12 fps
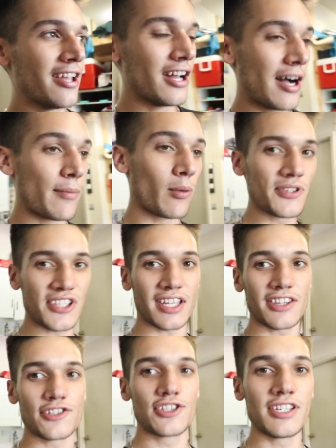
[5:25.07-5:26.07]
But once I get
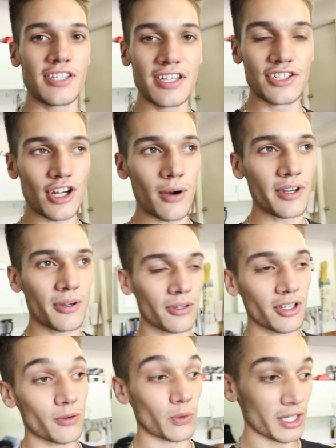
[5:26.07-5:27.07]
the GT showing, it will
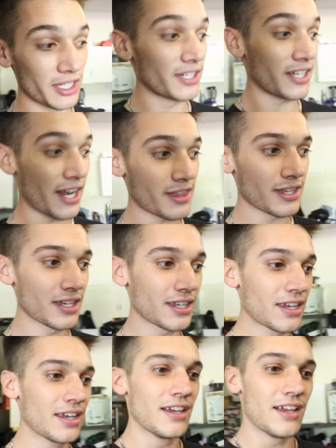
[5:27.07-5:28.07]
look really good, I think.
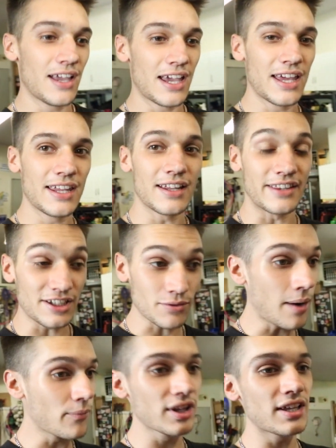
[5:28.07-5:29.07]
And that's why
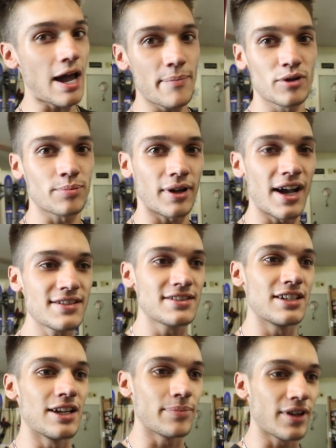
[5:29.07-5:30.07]
I'm really happy with Plasti
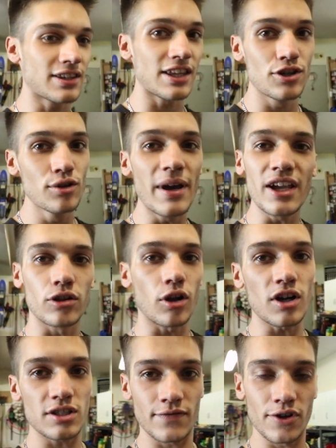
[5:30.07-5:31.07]
Dip. Like, they do make
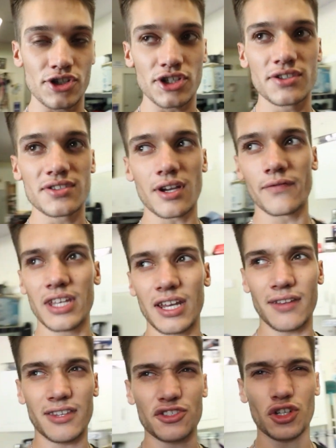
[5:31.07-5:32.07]
gloss versions of it. I
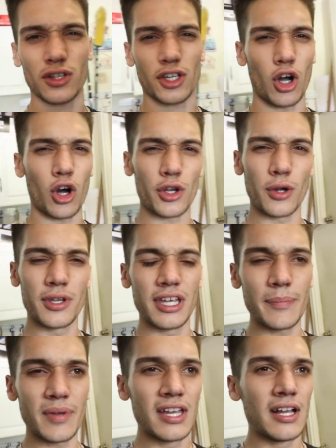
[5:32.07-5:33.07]
think it's called like Auto
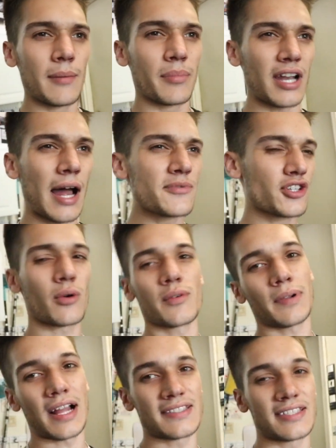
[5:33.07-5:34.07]
Dip, but I'm just going with
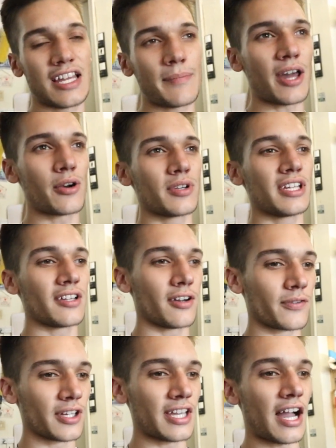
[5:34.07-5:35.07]
Plasti Dip. I don't need a
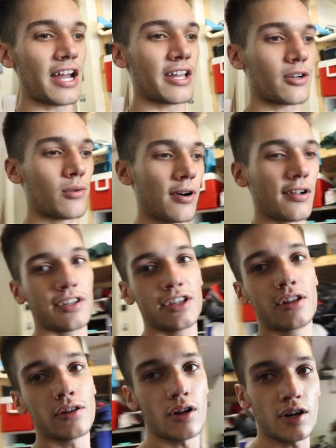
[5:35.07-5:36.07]
really high quality
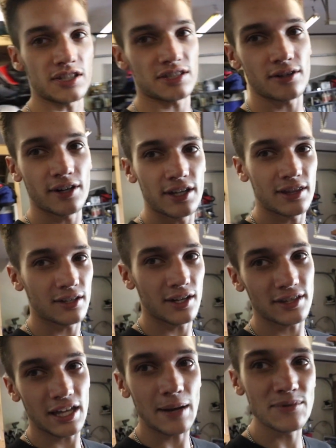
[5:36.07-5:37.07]
gloss or anything
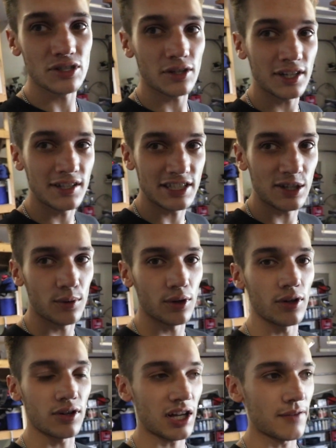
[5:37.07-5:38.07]
like that. I'm just looking to see what it'll
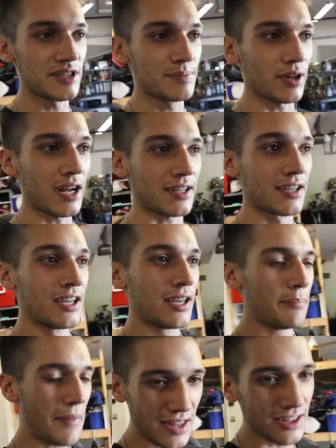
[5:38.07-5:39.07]
look like if it's black,
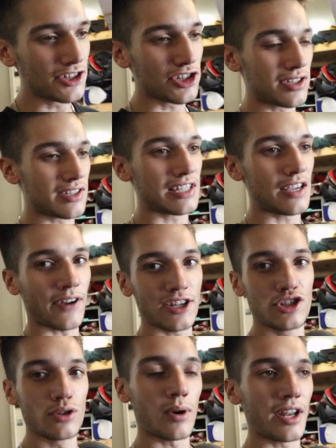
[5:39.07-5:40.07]
mainly just to see if I
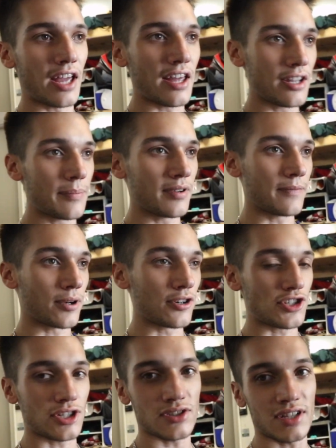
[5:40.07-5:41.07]
do want to end up
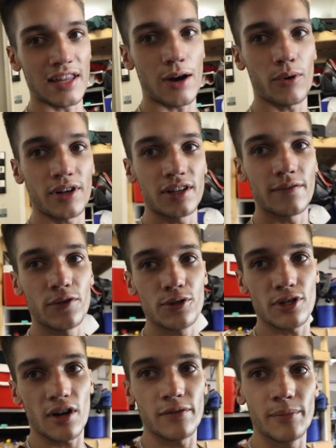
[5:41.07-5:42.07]
purchasing that one in the
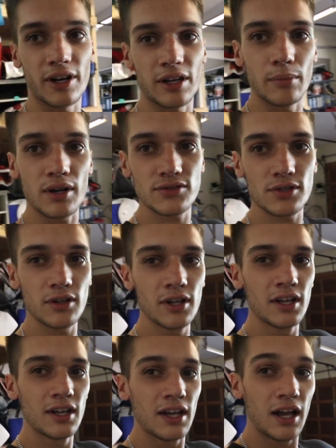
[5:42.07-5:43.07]
future off American Muscle.
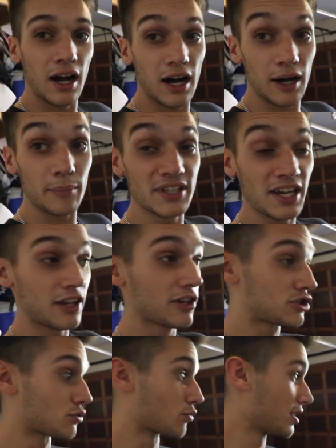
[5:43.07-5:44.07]
But yeah, it
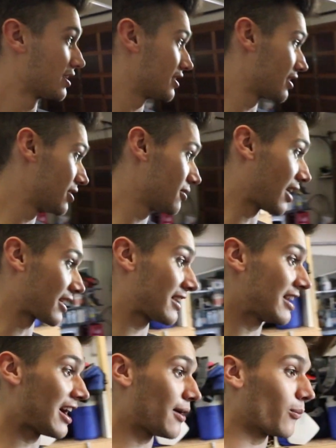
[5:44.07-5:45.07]
looks really good, dude. I
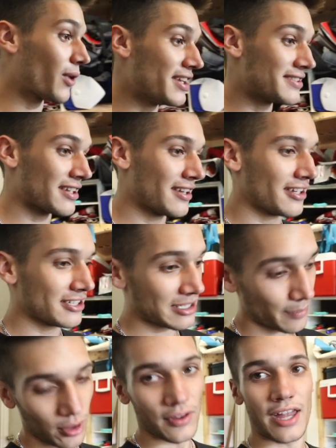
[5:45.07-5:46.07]
cannot wait to
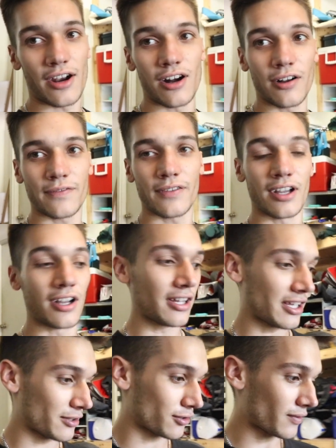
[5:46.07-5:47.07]
pull that off.
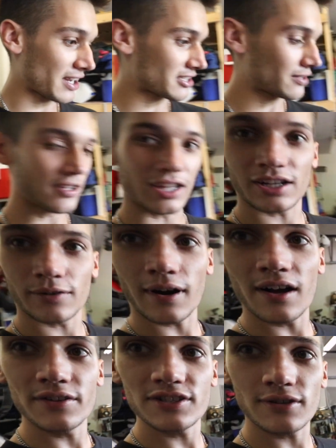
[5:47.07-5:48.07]
The rest of it, like
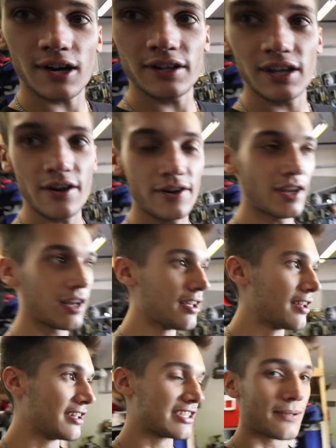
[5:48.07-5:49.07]
around the surrounding area,
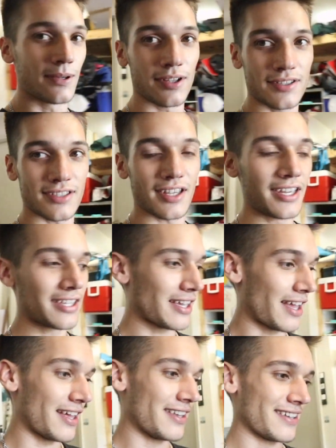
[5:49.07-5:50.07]
see what it looks like,
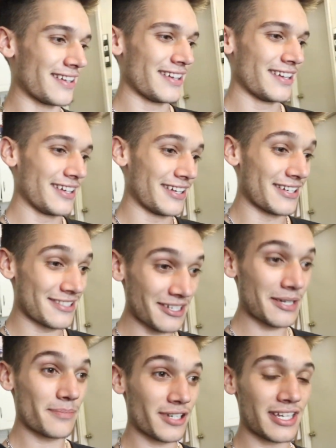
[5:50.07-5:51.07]
and it's
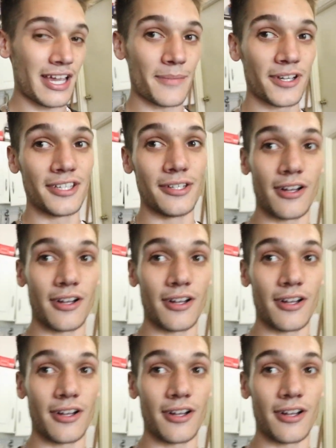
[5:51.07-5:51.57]
looking pretty damn good, dude.